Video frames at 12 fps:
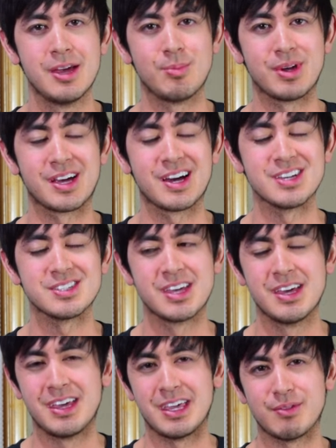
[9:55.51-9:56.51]
because
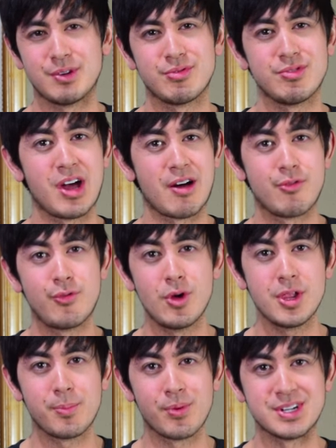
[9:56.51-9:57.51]
even if you're not
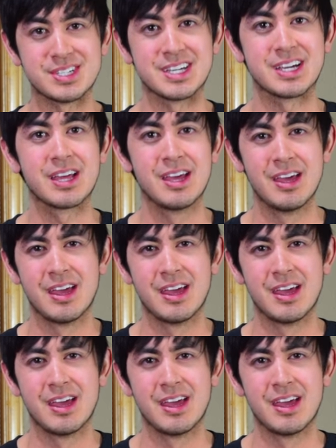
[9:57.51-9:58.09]
fully printing,